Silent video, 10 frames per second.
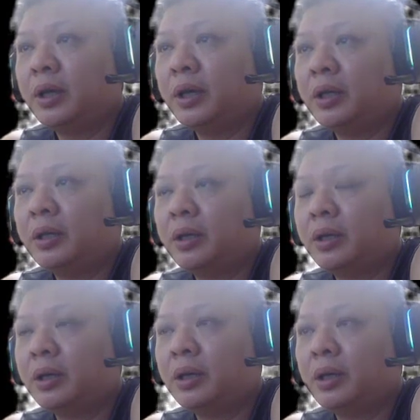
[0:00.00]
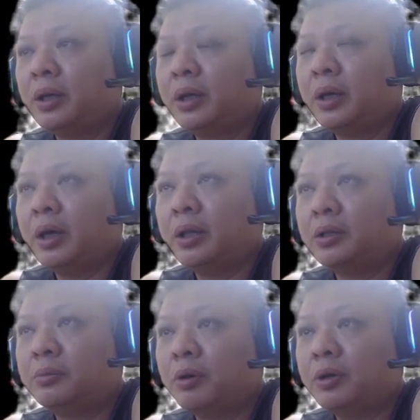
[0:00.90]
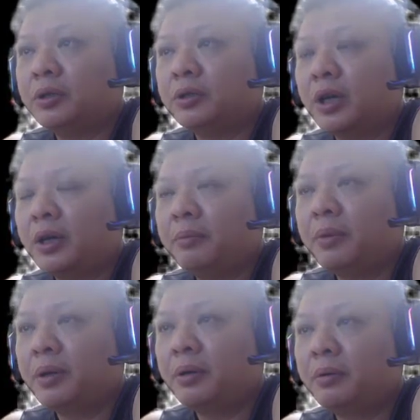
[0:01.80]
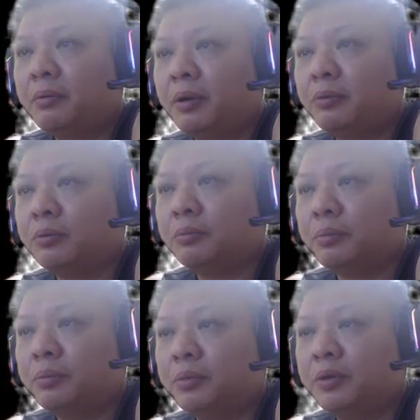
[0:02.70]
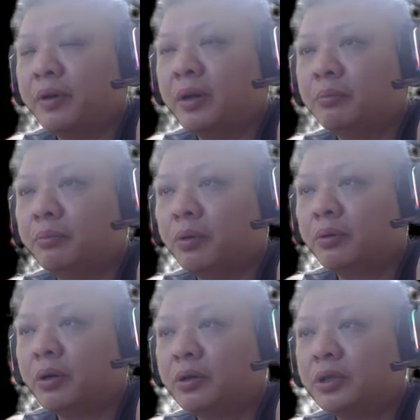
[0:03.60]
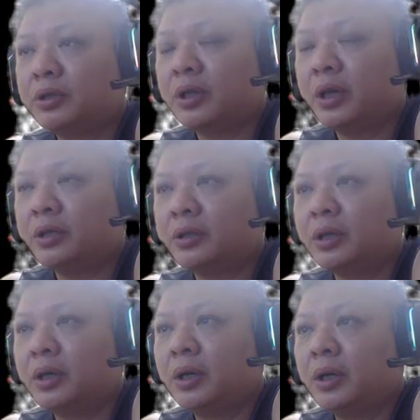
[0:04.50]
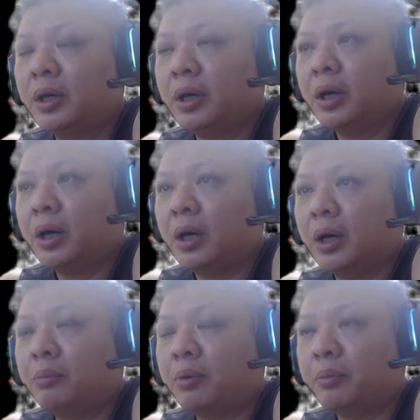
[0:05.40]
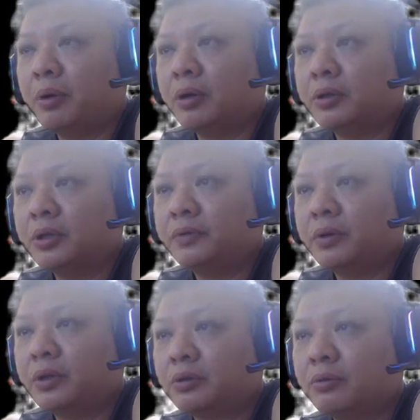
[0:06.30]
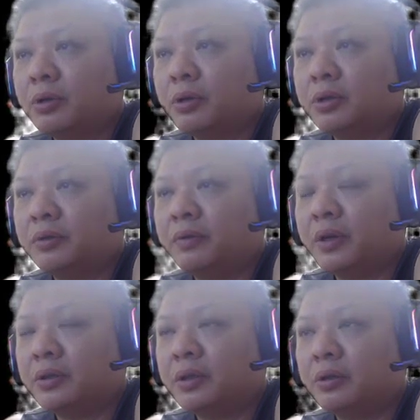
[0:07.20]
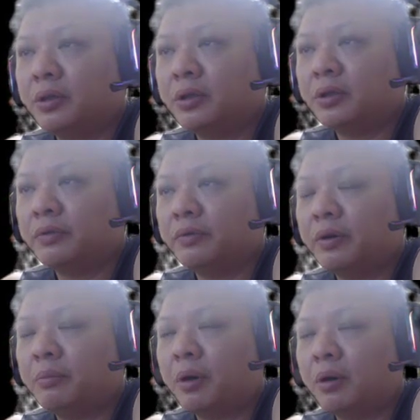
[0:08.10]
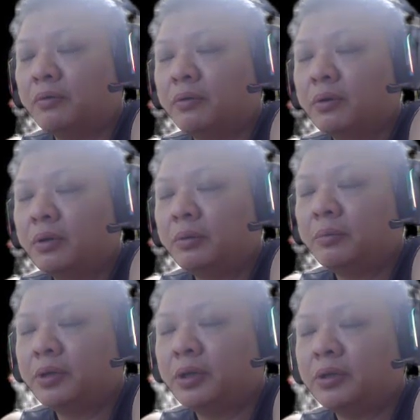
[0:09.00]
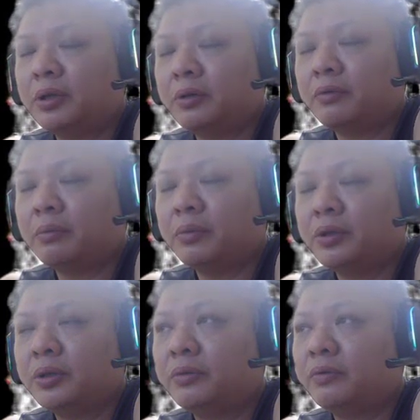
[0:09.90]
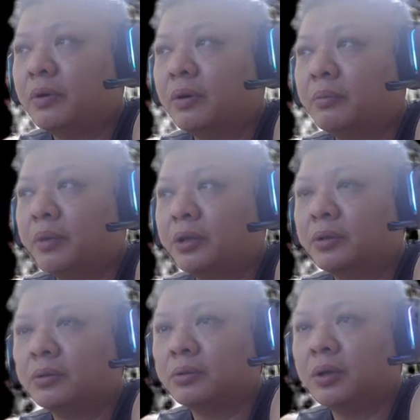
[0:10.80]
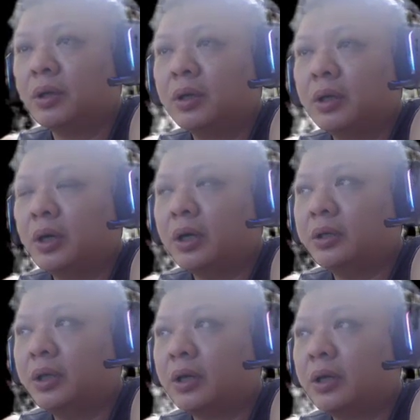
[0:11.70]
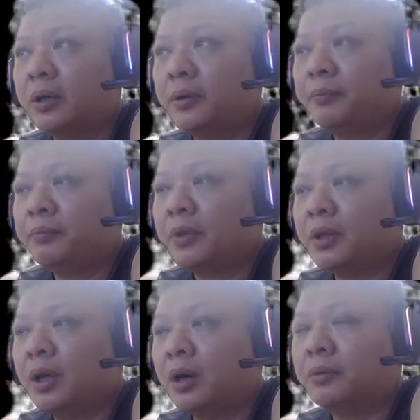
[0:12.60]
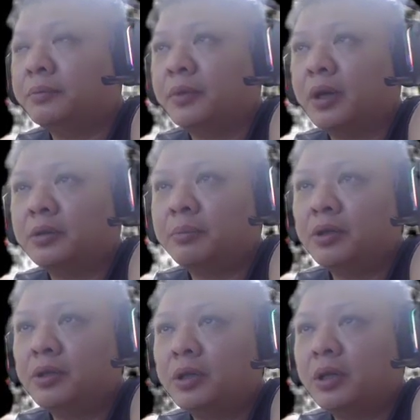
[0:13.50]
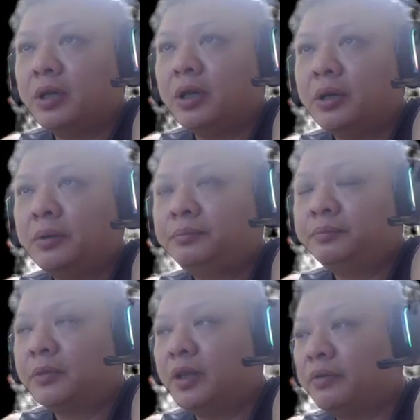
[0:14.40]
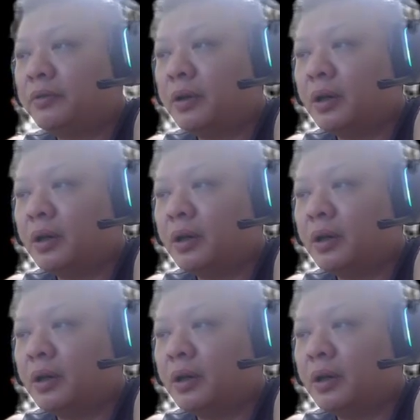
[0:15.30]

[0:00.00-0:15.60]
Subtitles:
and at this point in time, Red would develop both horses as proper horses for the screen horse defense. Now, this is a very powerful and majestic formation for Black to attack. Now, as mentioned earlier, if